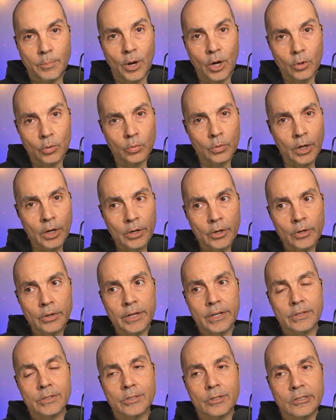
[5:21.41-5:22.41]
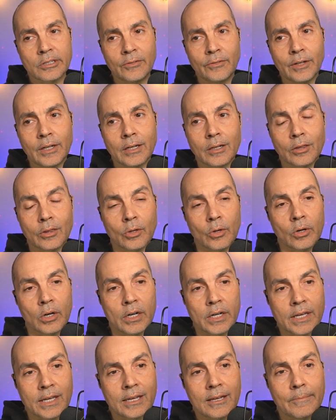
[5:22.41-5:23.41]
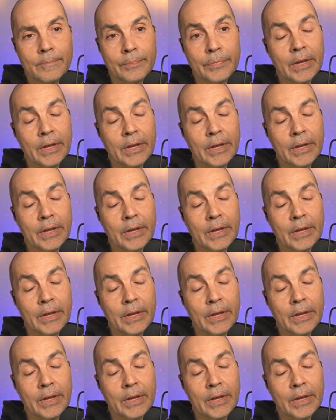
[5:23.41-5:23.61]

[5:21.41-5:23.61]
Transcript: a rogue certificate authority